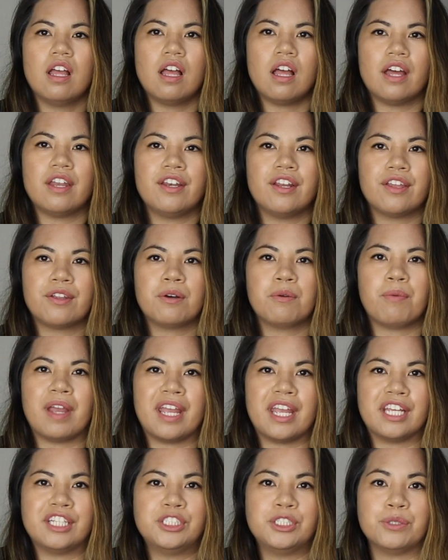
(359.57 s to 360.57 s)
Another
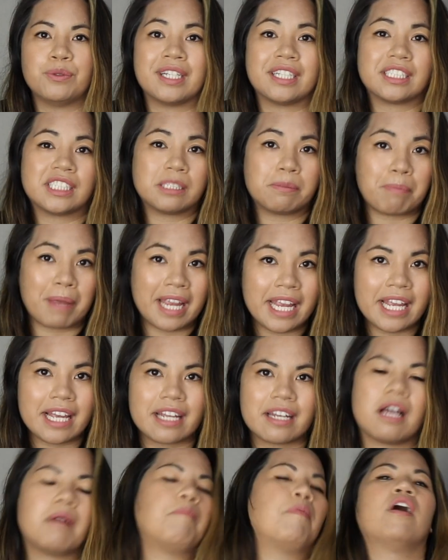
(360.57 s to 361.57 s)
way to
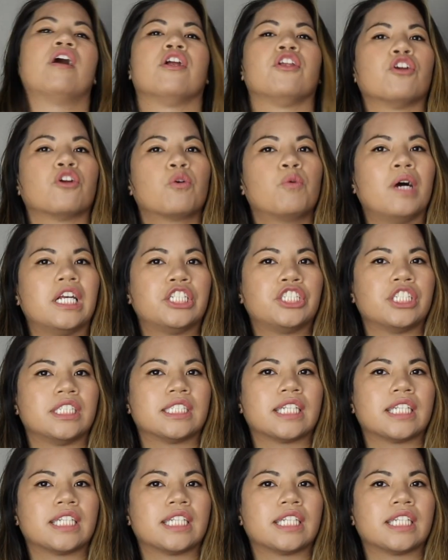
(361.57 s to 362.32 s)
expand upon your question